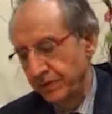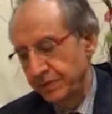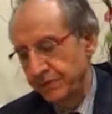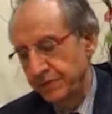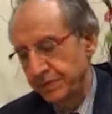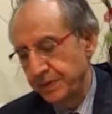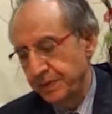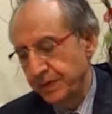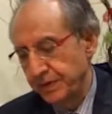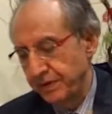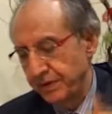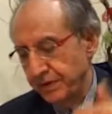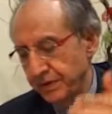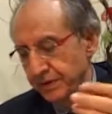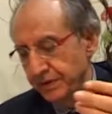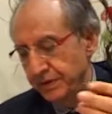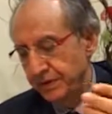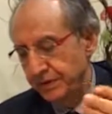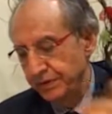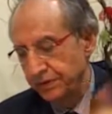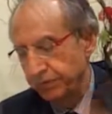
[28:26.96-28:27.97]

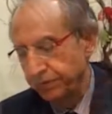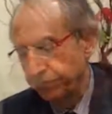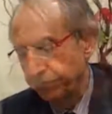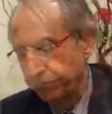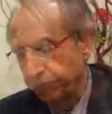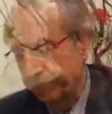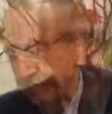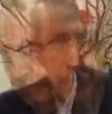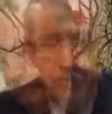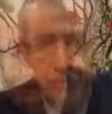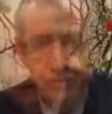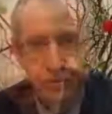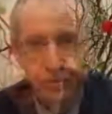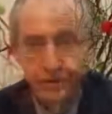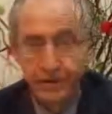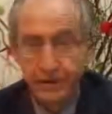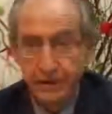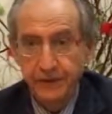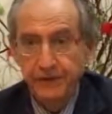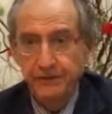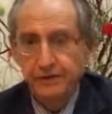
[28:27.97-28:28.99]
speculative to
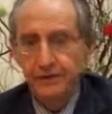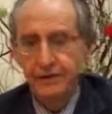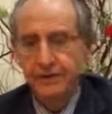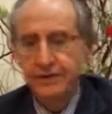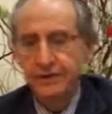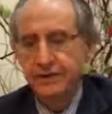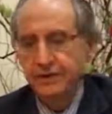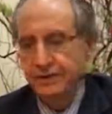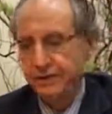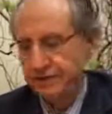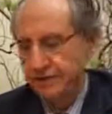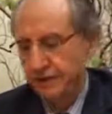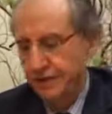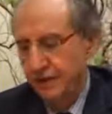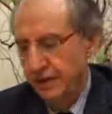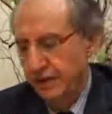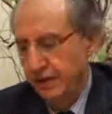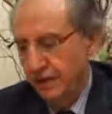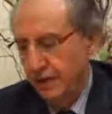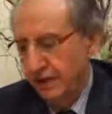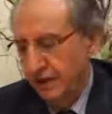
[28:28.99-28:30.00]
the definitive.
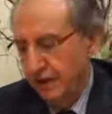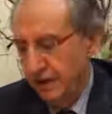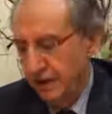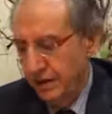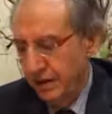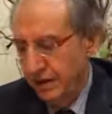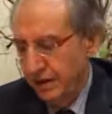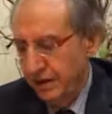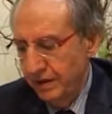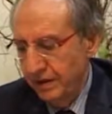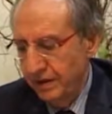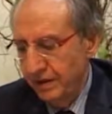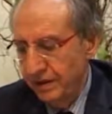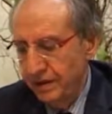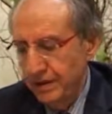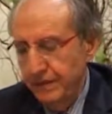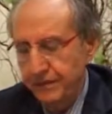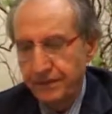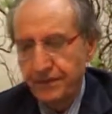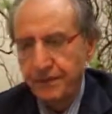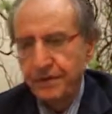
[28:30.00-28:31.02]
And the
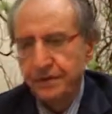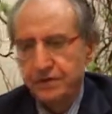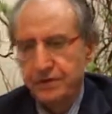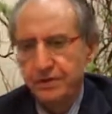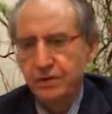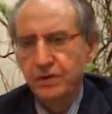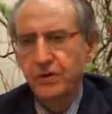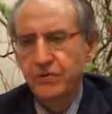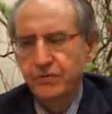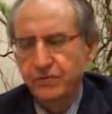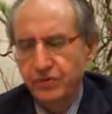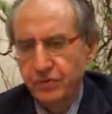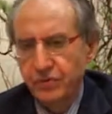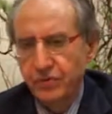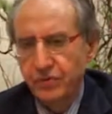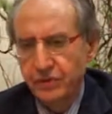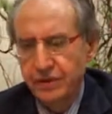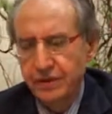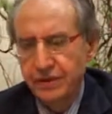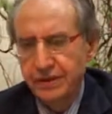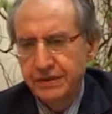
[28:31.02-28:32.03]
difference
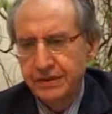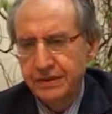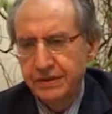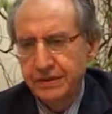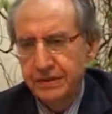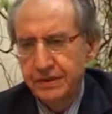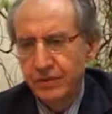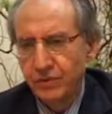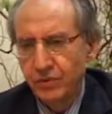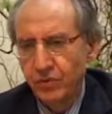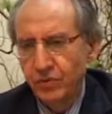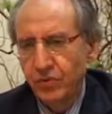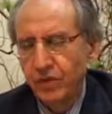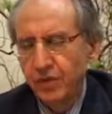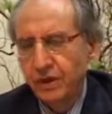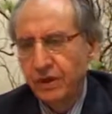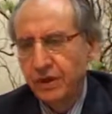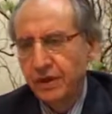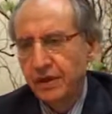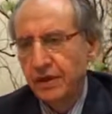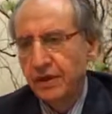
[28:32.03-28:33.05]
also is that
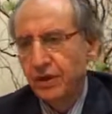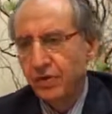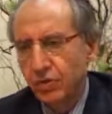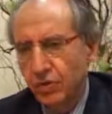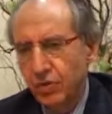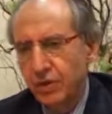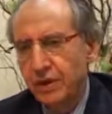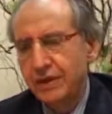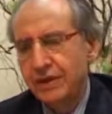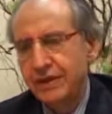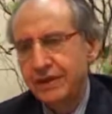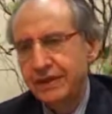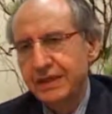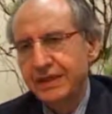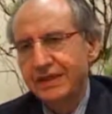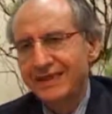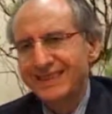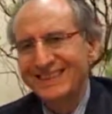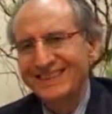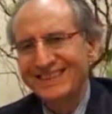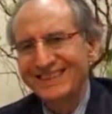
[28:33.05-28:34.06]
a ruling
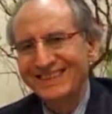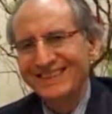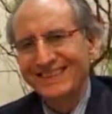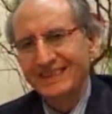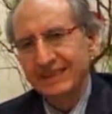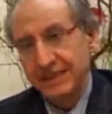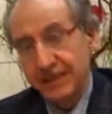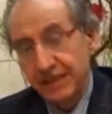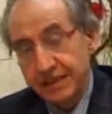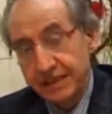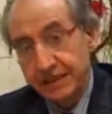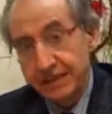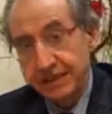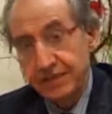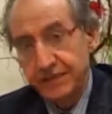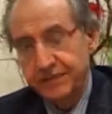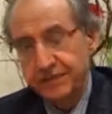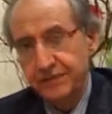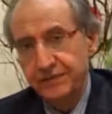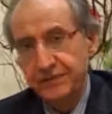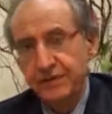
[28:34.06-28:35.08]
that is
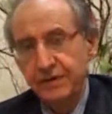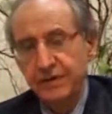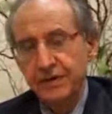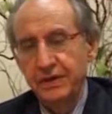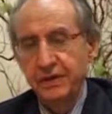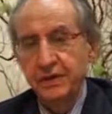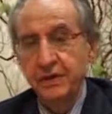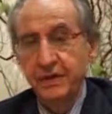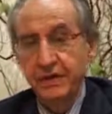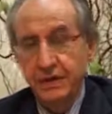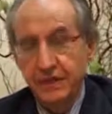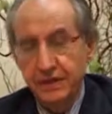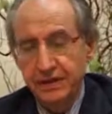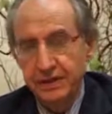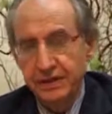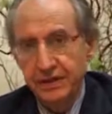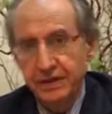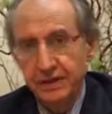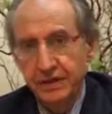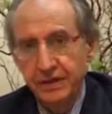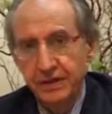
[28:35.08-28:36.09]
decisive and
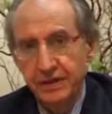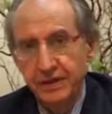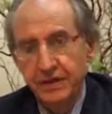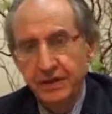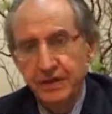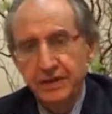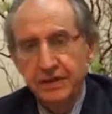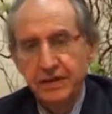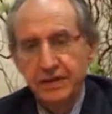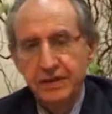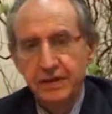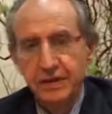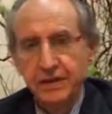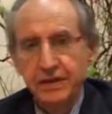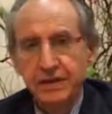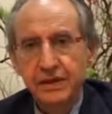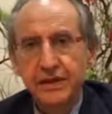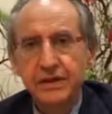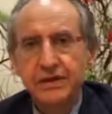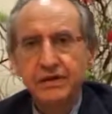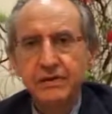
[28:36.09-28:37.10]
qat'i
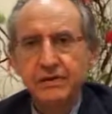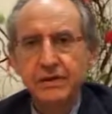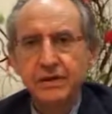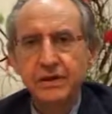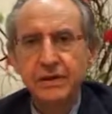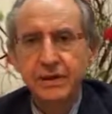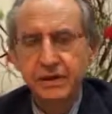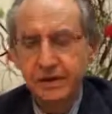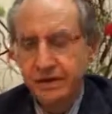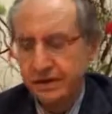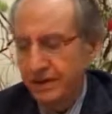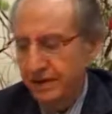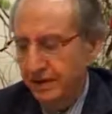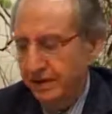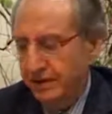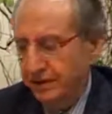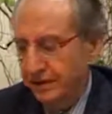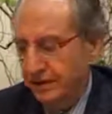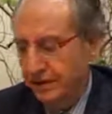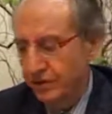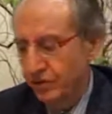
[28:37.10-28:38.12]
needs little
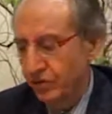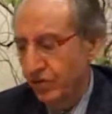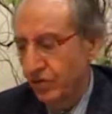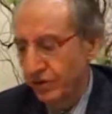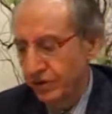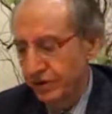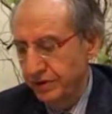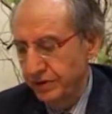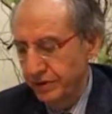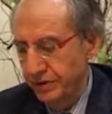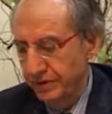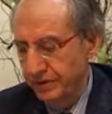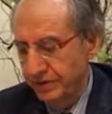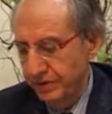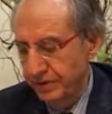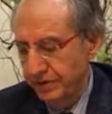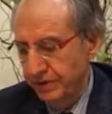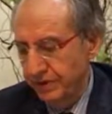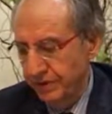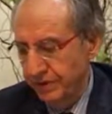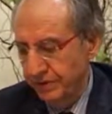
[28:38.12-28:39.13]
to no
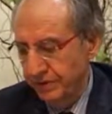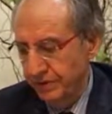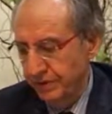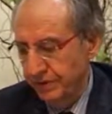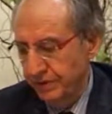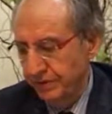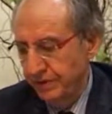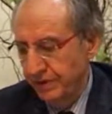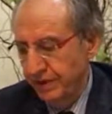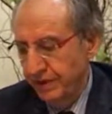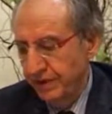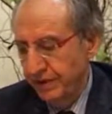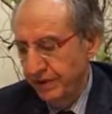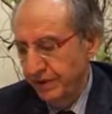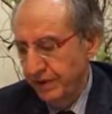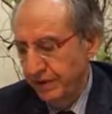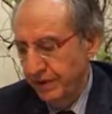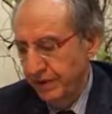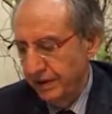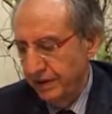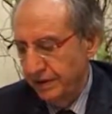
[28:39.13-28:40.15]
interpretation,
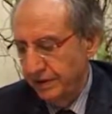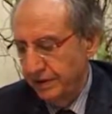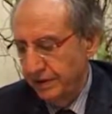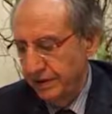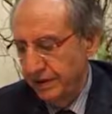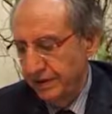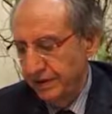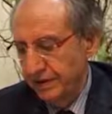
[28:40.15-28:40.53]
and